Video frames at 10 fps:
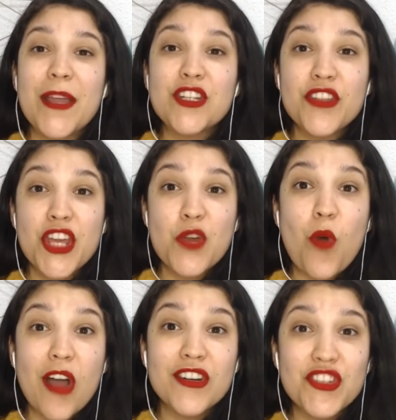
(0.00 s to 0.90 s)
sure that you
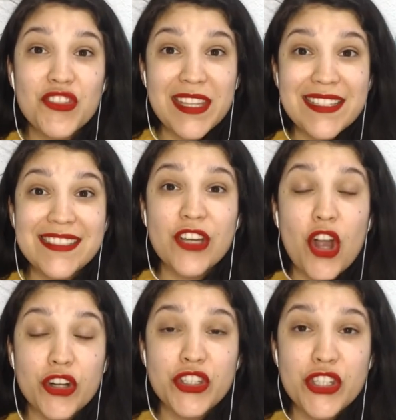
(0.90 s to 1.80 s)
watch this
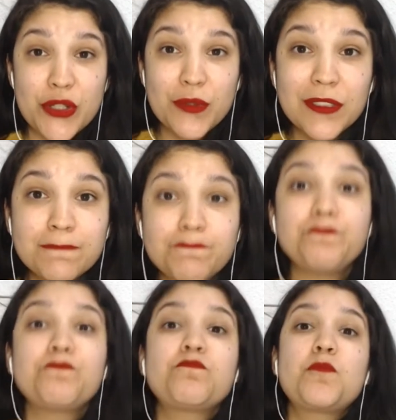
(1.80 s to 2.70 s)
cartoon
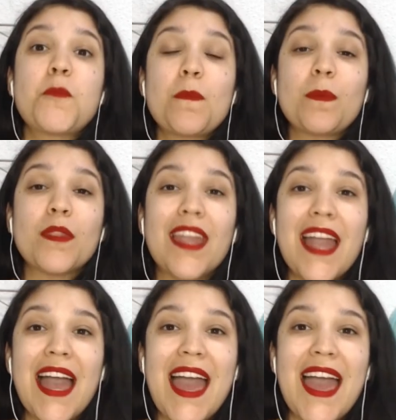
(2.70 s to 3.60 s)

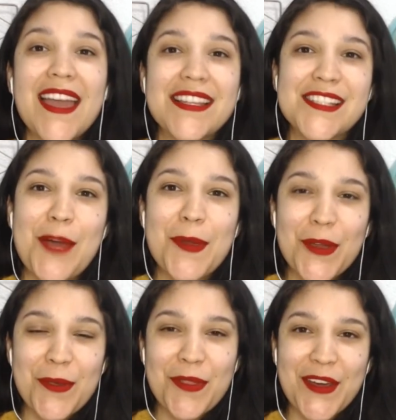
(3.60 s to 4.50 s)
and tell me what
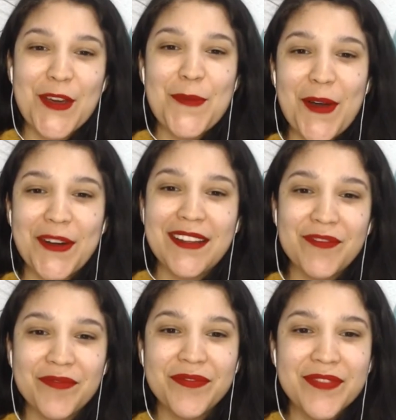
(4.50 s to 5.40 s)
you think about it.
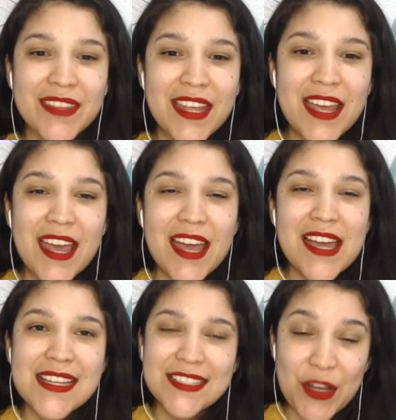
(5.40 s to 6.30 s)

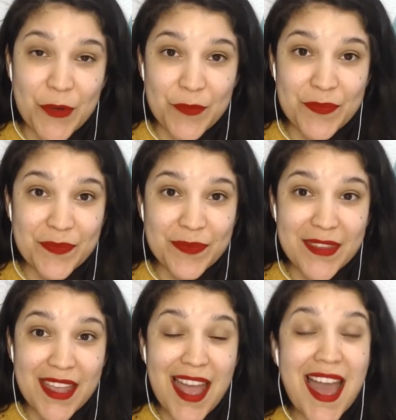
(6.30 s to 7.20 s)
So,
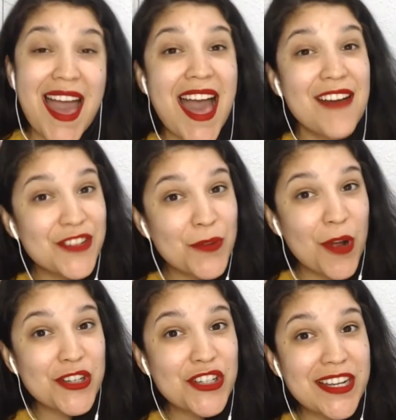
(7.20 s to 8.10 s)
after
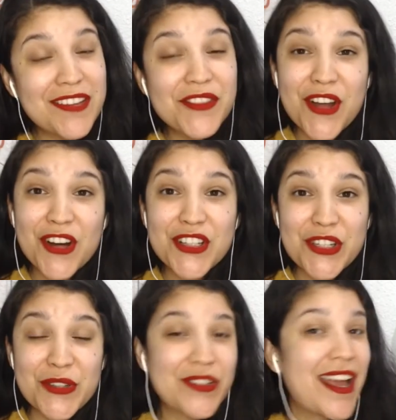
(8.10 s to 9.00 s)
watching the
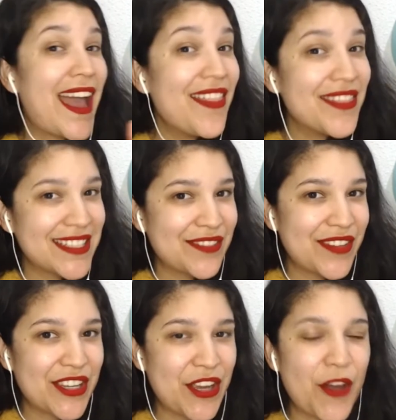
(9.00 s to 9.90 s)
cartoon and this
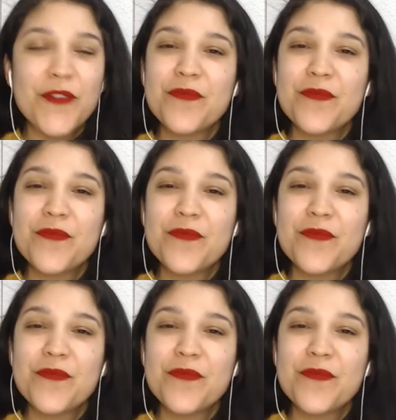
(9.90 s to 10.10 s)
video,